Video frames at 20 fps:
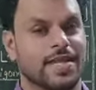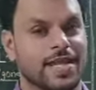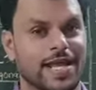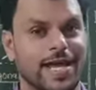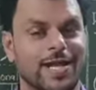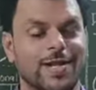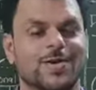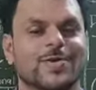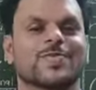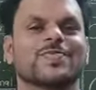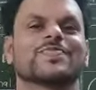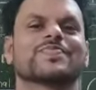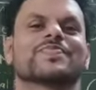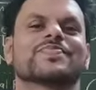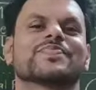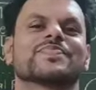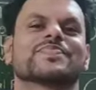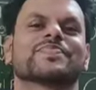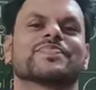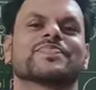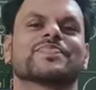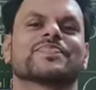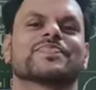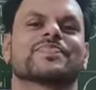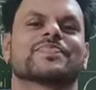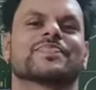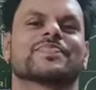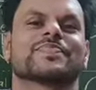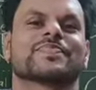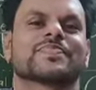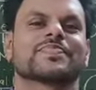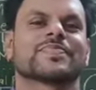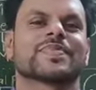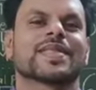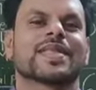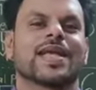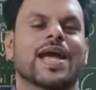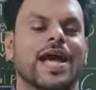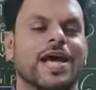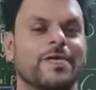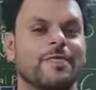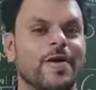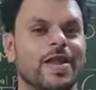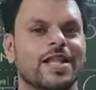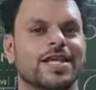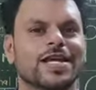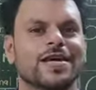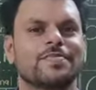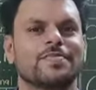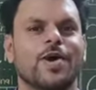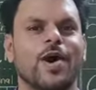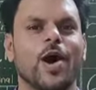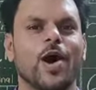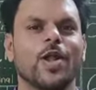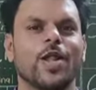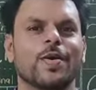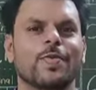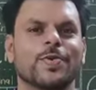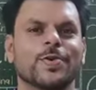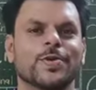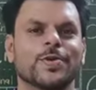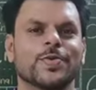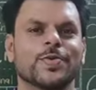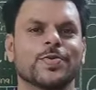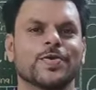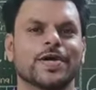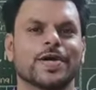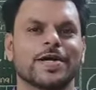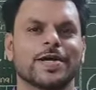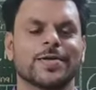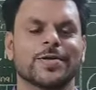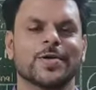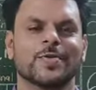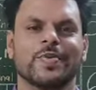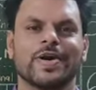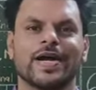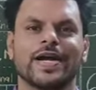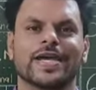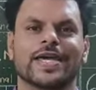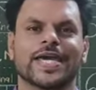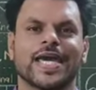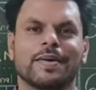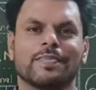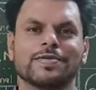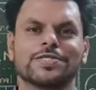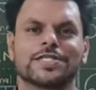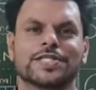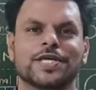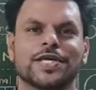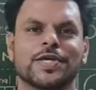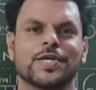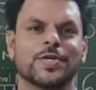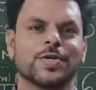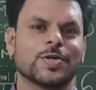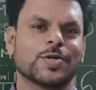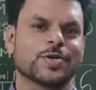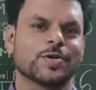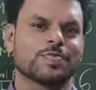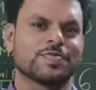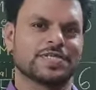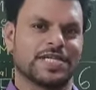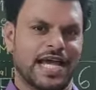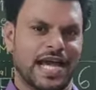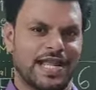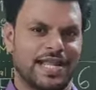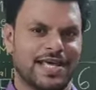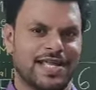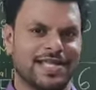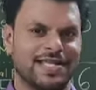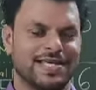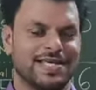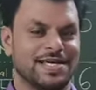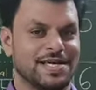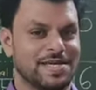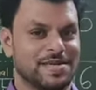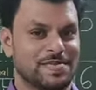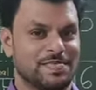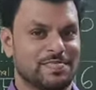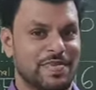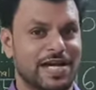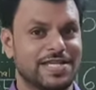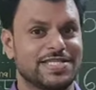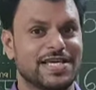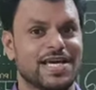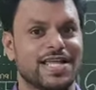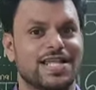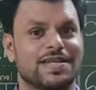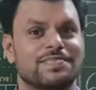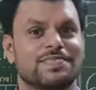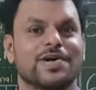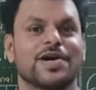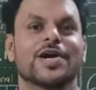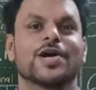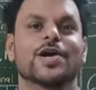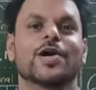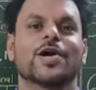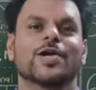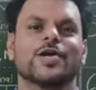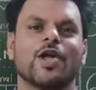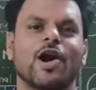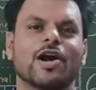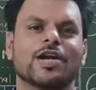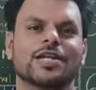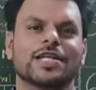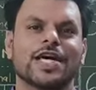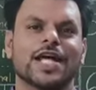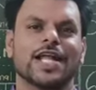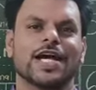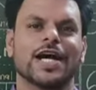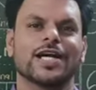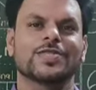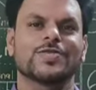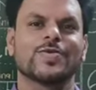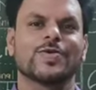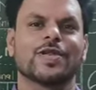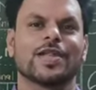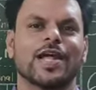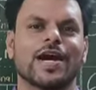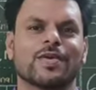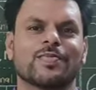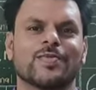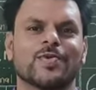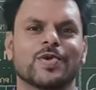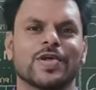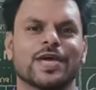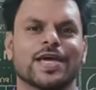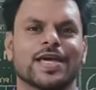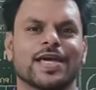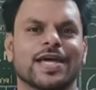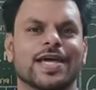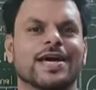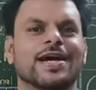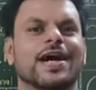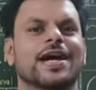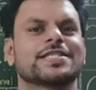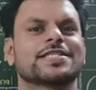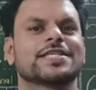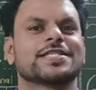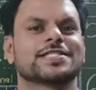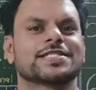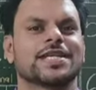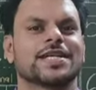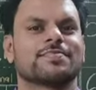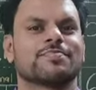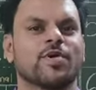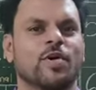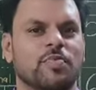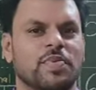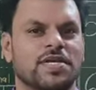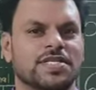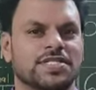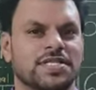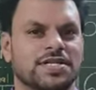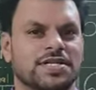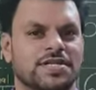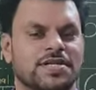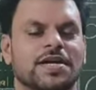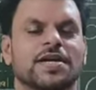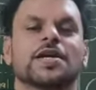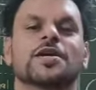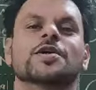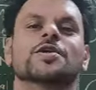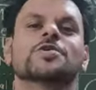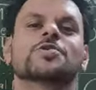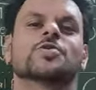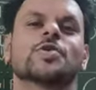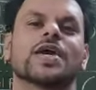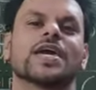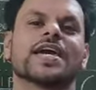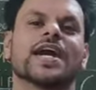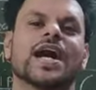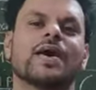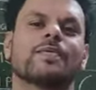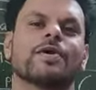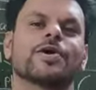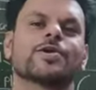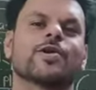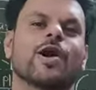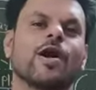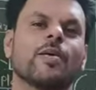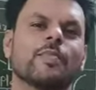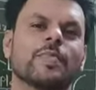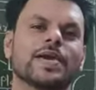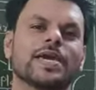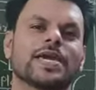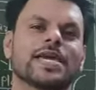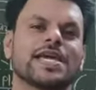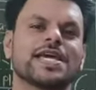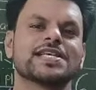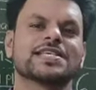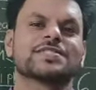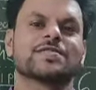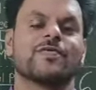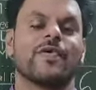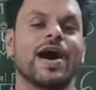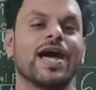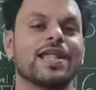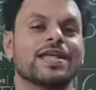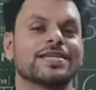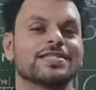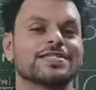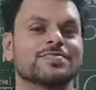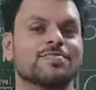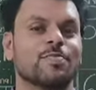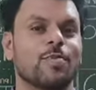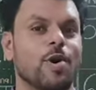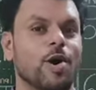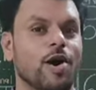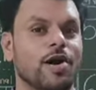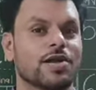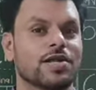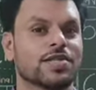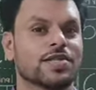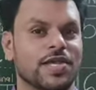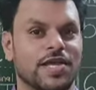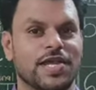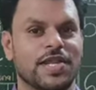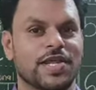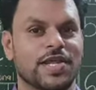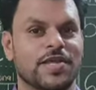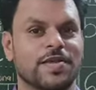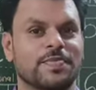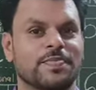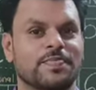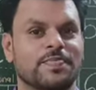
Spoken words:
Hello, I welcome all of you to my chemistry YouTube channel. Myself, Dr. Atul Nagpure, Assistant Professor. Today our topic is valence bond theory.